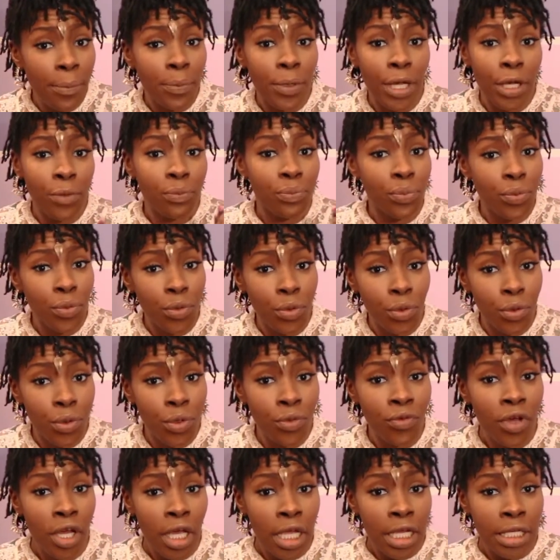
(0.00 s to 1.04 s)
help
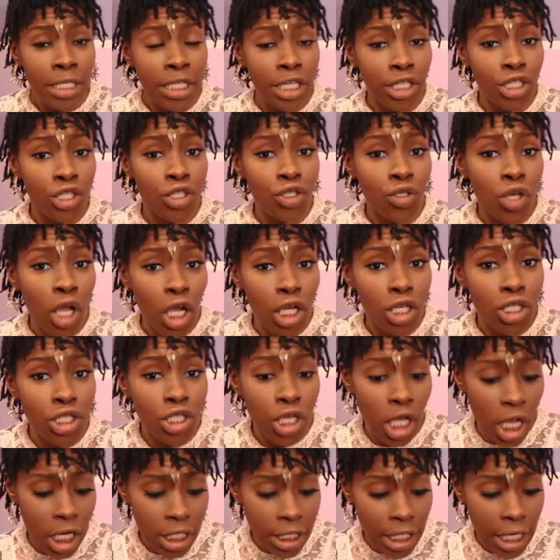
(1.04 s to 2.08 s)
improve the
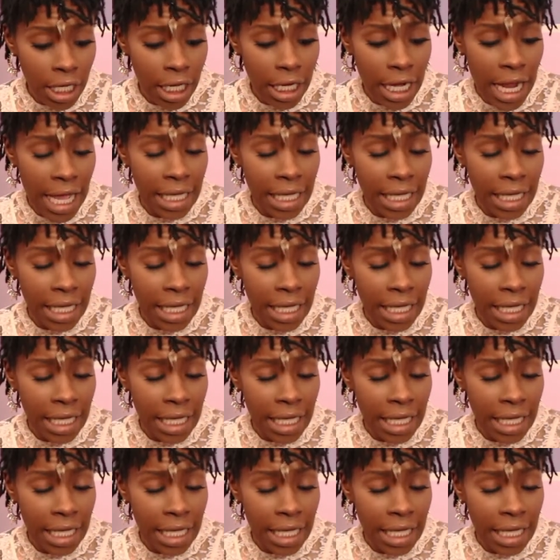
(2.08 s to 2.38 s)
structure,